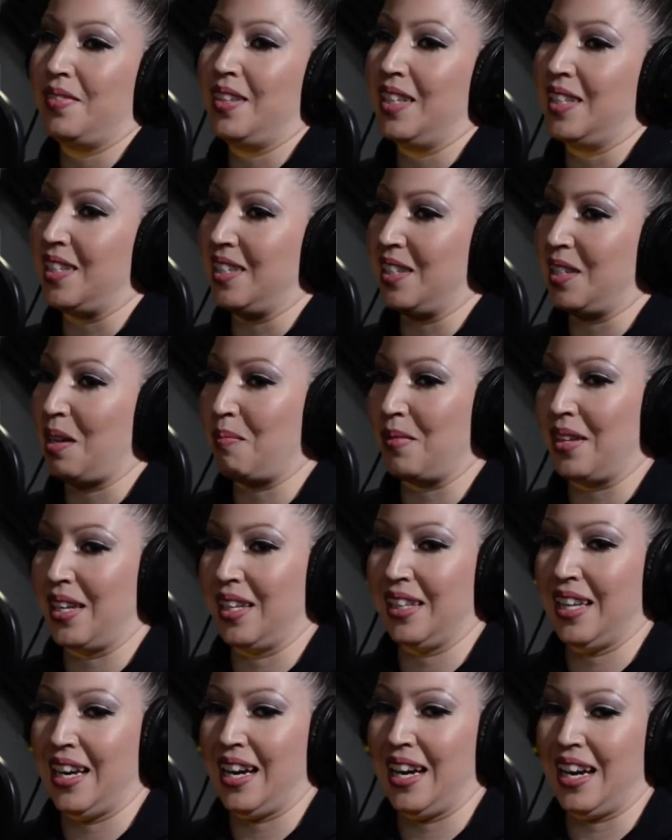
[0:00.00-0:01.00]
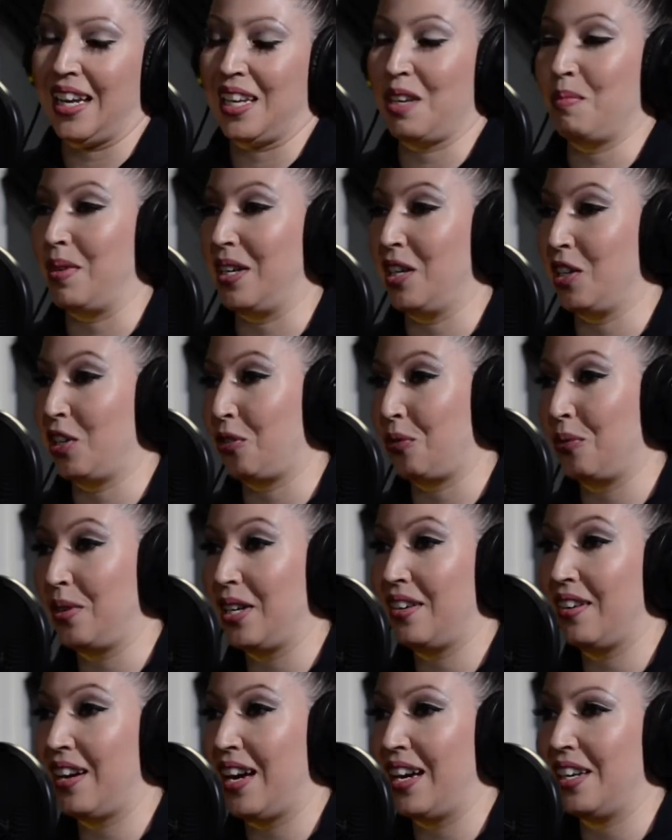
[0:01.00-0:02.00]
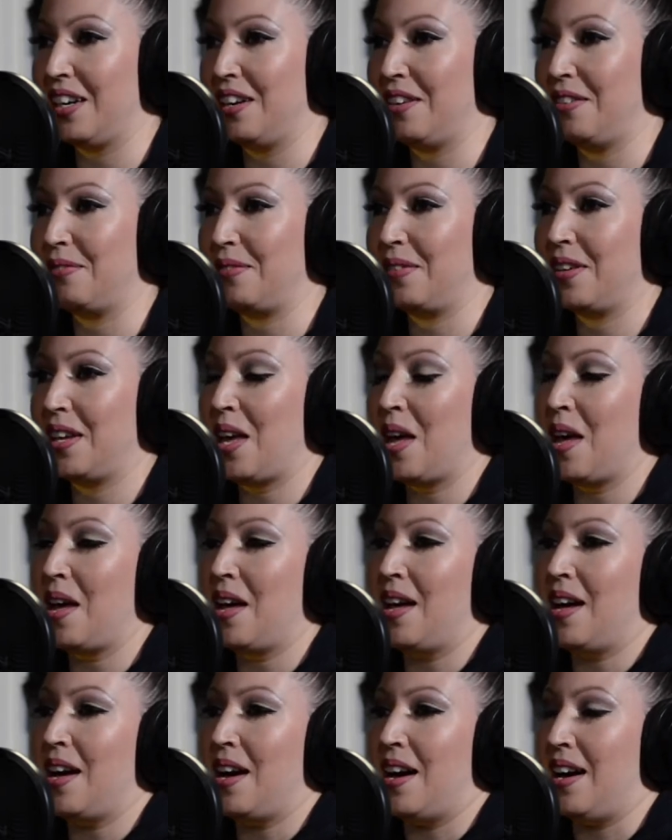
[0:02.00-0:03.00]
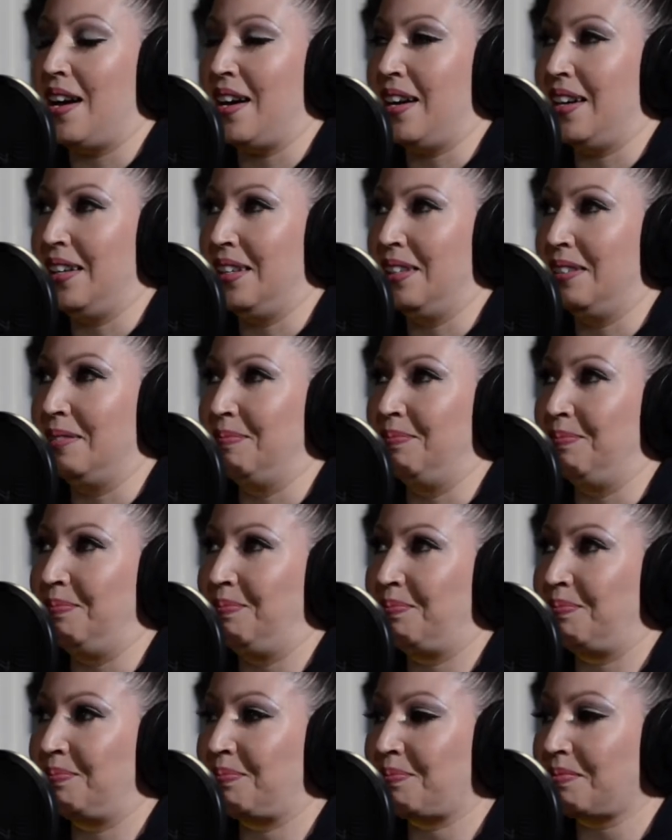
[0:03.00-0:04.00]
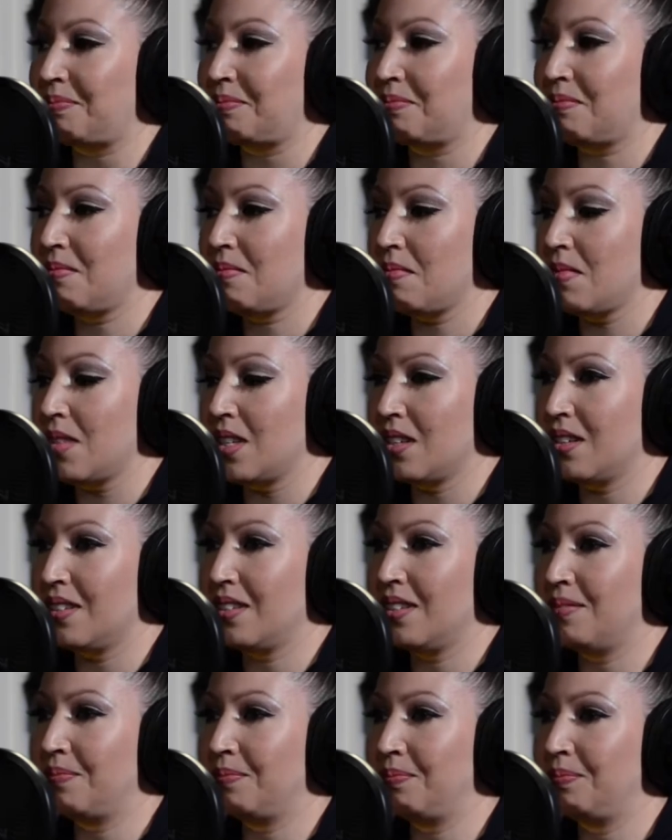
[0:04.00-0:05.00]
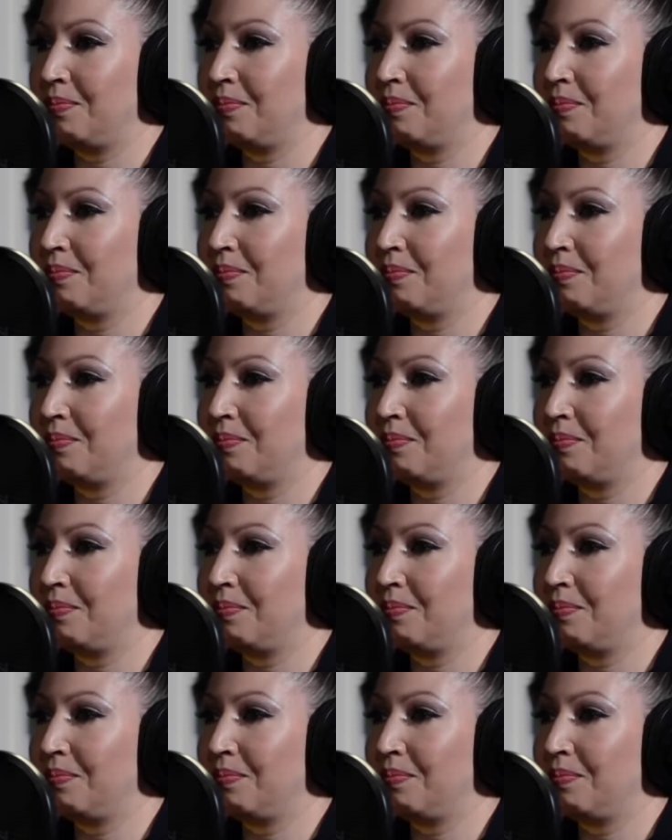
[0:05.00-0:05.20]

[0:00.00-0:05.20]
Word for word: This is something that I can make a career out of. Um, so